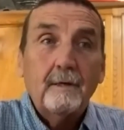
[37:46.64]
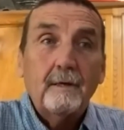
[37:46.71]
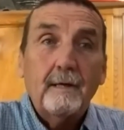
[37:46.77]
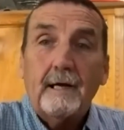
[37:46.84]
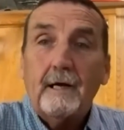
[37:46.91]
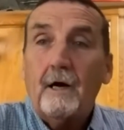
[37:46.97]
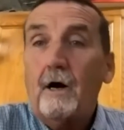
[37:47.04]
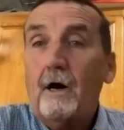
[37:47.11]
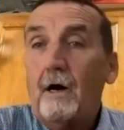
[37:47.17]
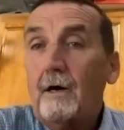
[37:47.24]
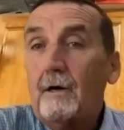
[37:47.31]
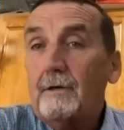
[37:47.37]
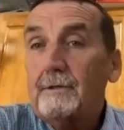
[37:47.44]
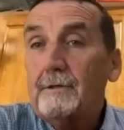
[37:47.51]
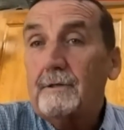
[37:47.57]
like
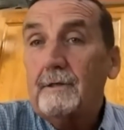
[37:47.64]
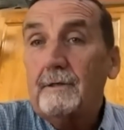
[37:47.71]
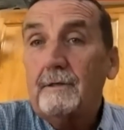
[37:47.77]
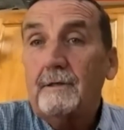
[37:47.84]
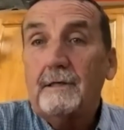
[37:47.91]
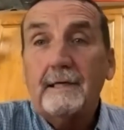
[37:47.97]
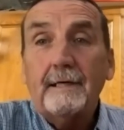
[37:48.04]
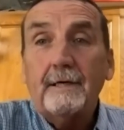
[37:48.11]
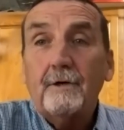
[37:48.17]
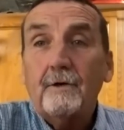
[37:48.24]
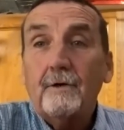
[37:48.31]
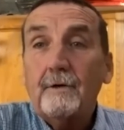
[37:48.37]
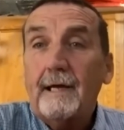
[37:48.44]
hawks and deer.